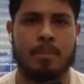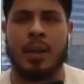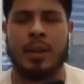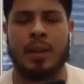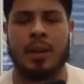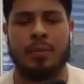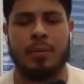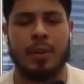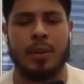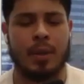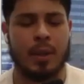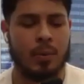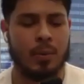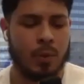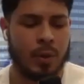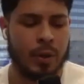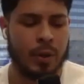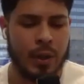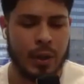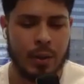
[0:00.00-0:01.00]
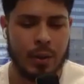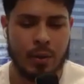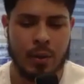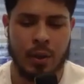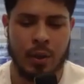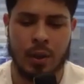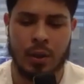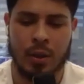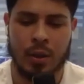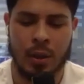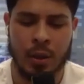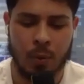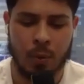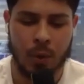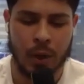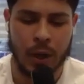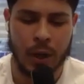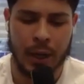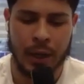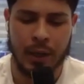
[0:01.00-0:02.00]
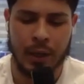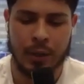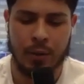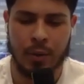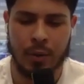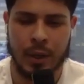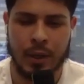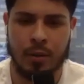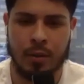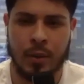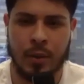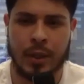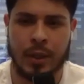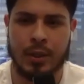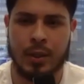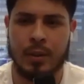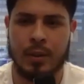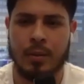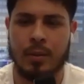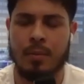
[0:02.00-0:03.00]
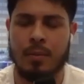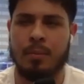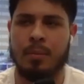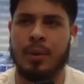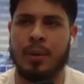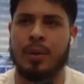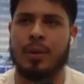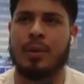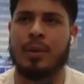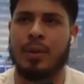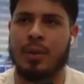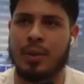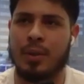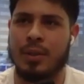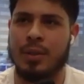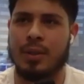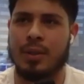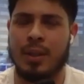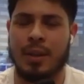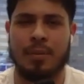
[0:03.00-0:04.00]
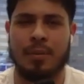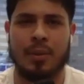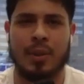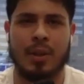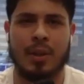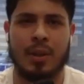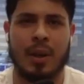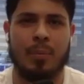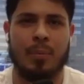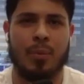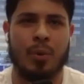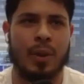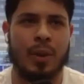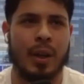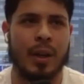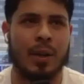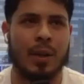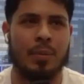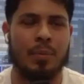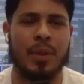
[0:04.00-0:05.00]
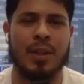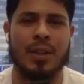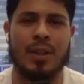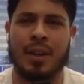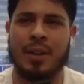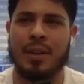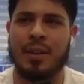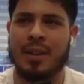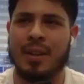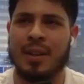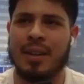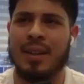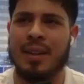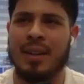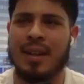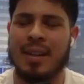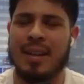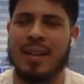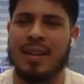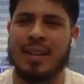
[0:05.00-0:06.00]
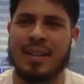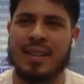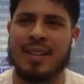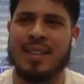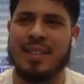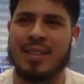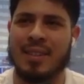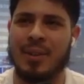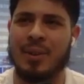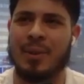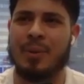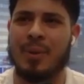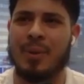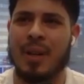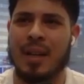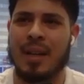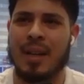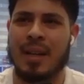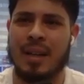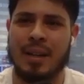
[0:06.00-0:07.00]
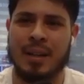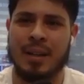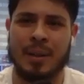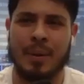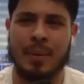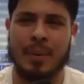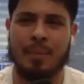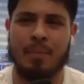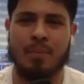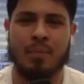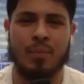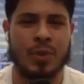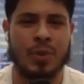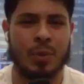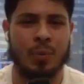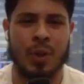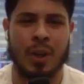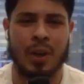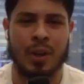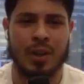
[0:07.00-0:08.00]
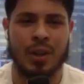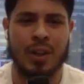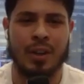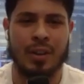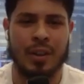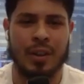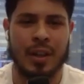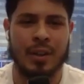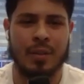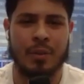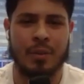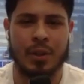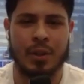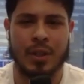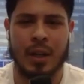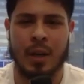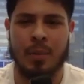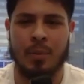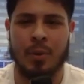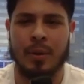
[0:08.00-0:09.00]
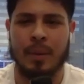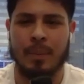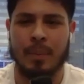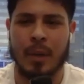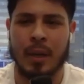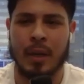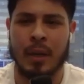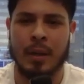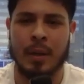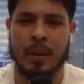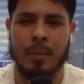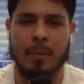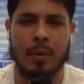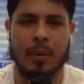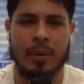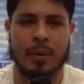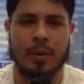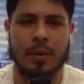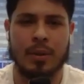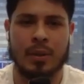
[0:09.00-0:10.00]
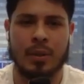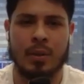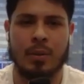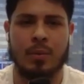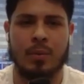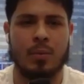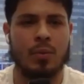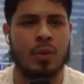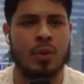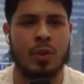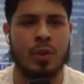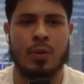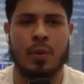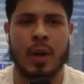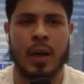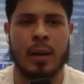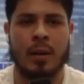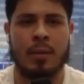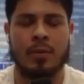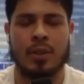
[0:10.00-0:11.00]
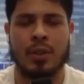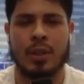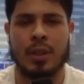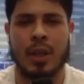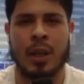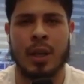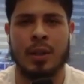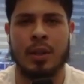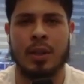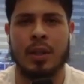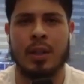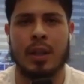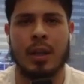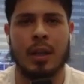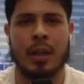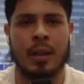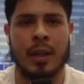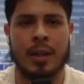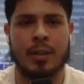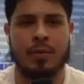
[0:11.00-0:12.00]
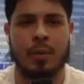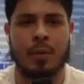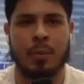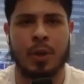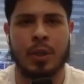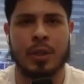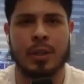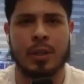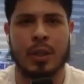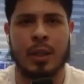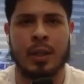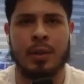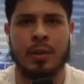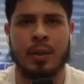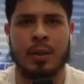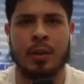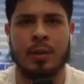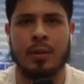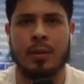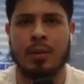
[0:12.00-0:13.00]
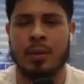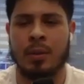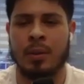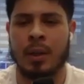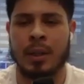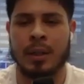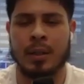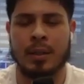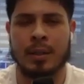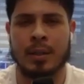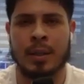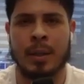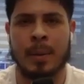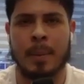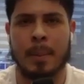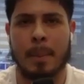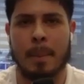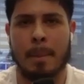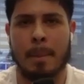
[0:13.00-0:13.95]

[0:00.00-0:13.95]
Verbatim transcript: i definitely think we're in you, you know we're heading in the right direction but there's definitely a lot more that could be done so um so we are near the end of our timer um so do you have just any last remarks anything you'd like to say